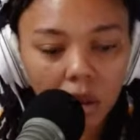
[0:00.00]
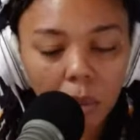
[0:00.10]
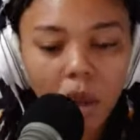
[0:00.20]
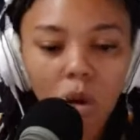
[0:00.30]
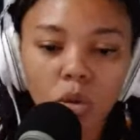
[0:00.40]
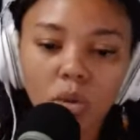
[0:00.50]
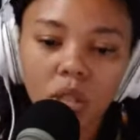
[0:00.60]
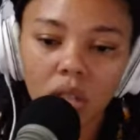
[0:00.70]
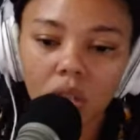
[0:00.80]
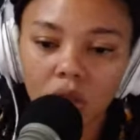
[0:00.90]
But how do we
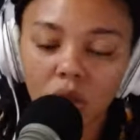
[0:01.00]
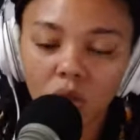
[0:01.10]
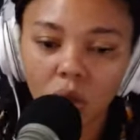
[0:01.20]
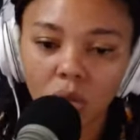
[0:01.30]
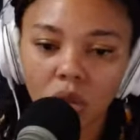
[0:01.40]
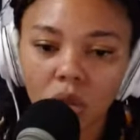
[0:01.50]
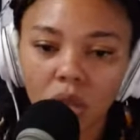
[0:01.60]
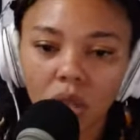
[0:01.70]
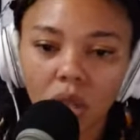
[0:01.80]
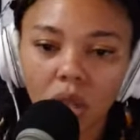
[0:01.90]
turn things around?
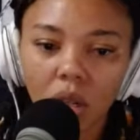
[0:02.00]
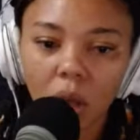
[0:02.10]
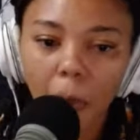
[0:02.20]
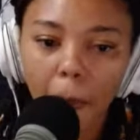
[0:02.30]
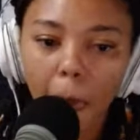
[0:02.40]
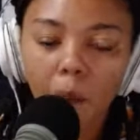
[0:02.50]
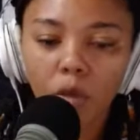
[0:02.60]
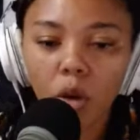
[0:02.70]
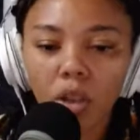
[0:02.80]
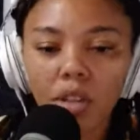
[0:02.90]

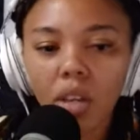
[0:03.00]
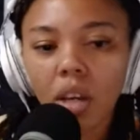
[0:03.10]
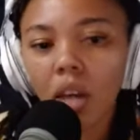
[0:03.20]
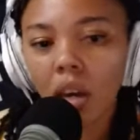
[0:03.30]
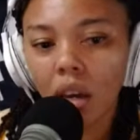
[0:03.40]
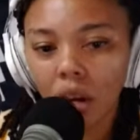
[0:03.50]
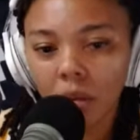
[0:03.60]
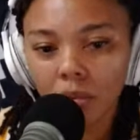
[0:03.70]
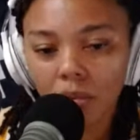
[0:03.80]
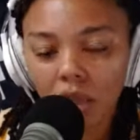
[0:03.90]
Now, they're saying here
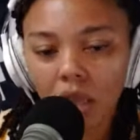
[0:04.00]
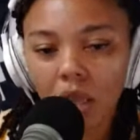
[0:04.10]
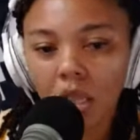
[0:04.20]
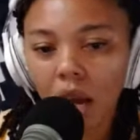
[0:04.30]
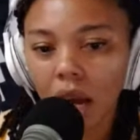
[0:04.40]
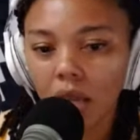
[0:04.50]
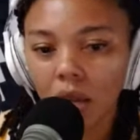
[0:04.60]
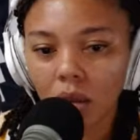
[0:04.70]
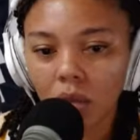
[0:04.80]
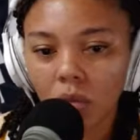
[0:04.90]
in this
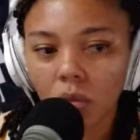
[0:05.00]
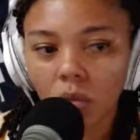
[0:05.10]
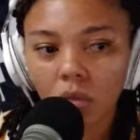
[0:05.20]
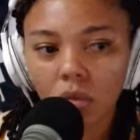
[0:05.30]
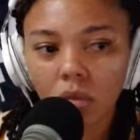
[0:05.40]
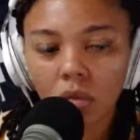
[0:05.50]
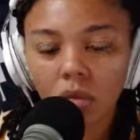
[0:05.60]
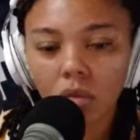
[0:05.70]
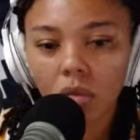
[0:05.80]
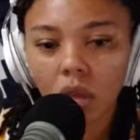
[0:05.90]
article
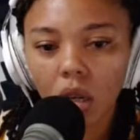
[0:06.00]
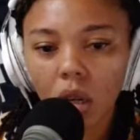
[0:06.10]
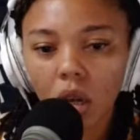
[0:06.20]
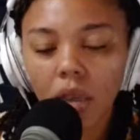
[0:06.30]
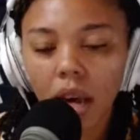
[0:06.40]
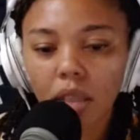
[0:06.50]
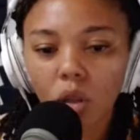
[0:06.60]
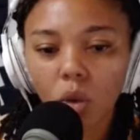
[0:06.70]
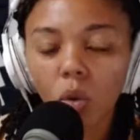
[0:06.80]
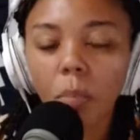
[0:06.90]
that
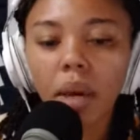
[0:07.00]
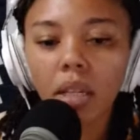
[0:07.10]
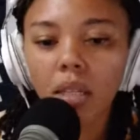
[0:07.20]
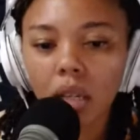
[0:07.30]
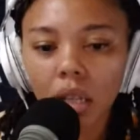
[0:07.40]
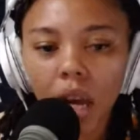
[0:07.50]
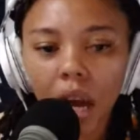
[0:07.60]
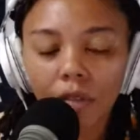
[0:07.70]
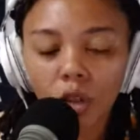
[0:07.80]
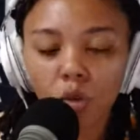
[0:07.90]
we basically
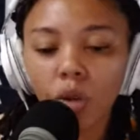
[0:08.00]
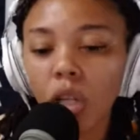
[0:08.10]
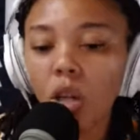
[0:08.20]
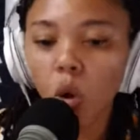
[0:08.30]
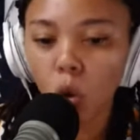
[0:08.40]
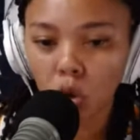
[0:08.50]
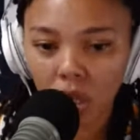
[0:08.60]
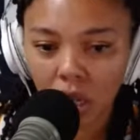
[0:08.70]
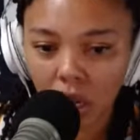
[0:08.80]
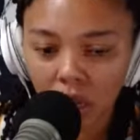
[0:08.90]
have to
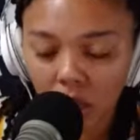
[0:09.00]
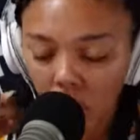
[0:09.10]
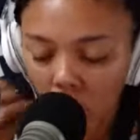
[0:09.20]
renegotiate